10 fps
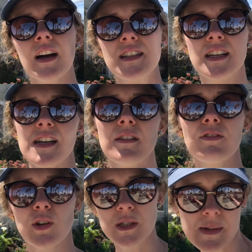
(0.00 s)
got to
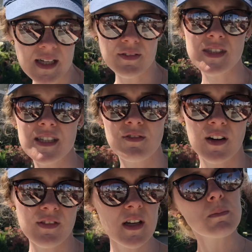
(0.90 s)
force myself to sit in
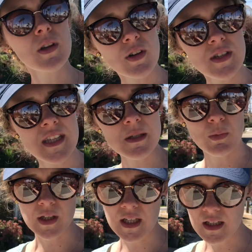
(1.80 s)
front of a computer this
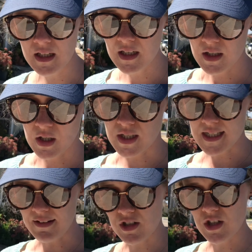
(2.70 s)
morning or this
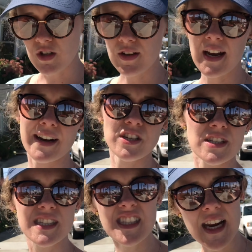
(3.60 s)
afternoon and
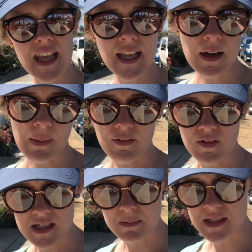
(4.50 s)
actually study and get ready
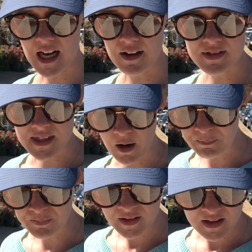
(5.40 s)
for some stuff, so
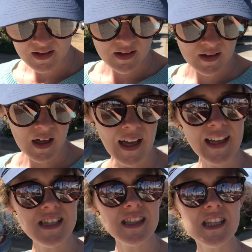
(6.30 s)
I
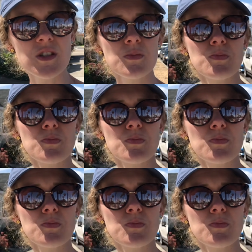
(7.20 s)
guess this will